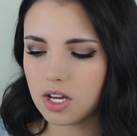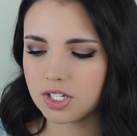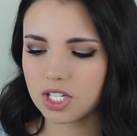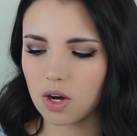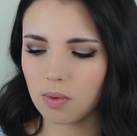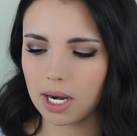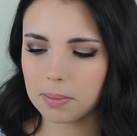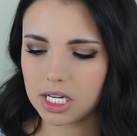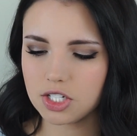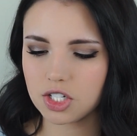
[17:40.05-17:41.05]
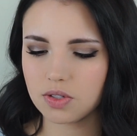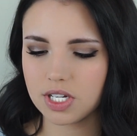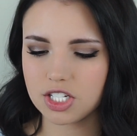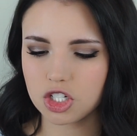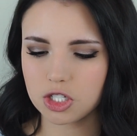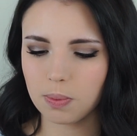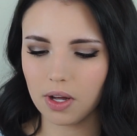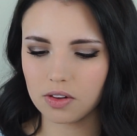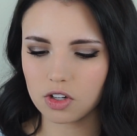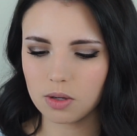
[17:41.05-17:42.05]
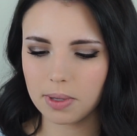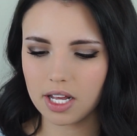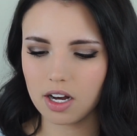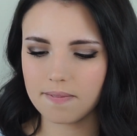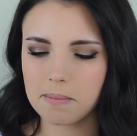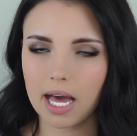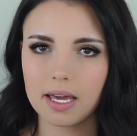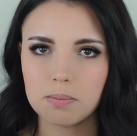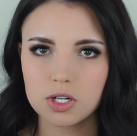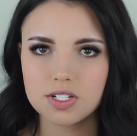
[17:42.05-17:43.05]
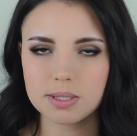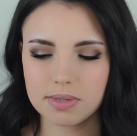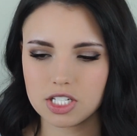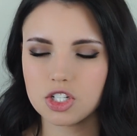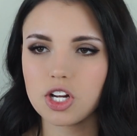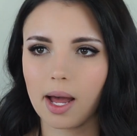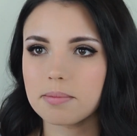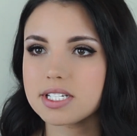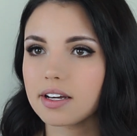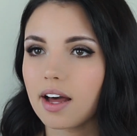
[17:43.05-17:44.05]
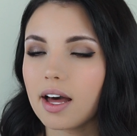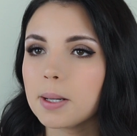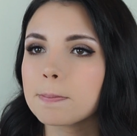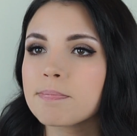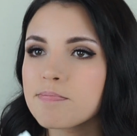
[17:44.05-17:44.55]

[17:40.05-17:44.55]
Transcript: So what I'm going to do is just put a little bit of my Burt's Bees chapstick on.